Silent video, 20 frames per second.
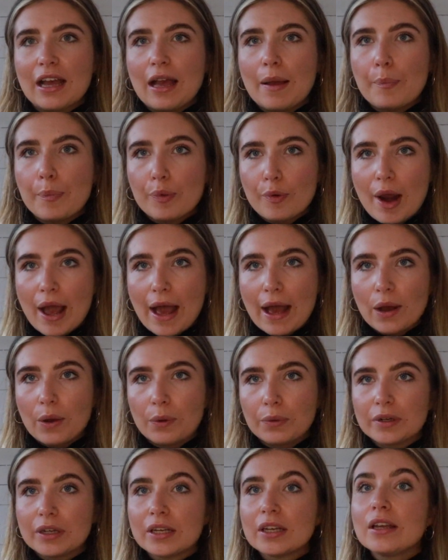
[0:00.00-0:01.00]
a
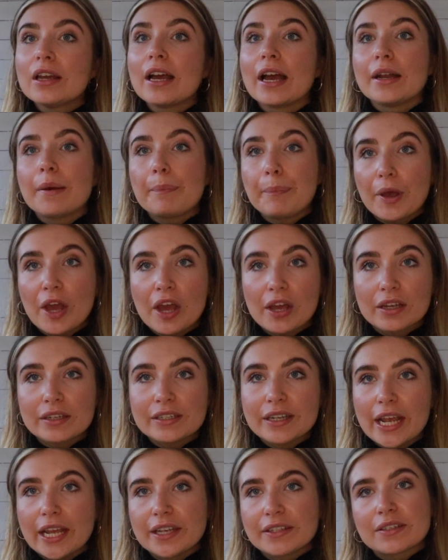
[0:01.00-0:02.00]
brown and a
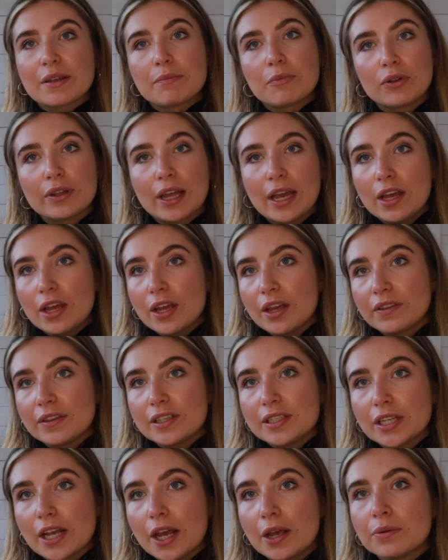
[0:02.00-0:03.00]
burgundy, so more like
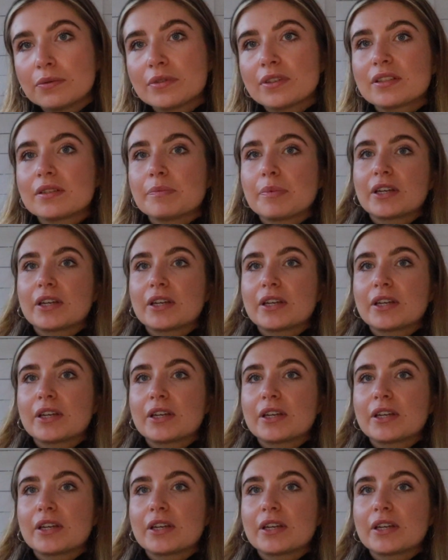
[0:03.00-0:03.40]
earthy tones,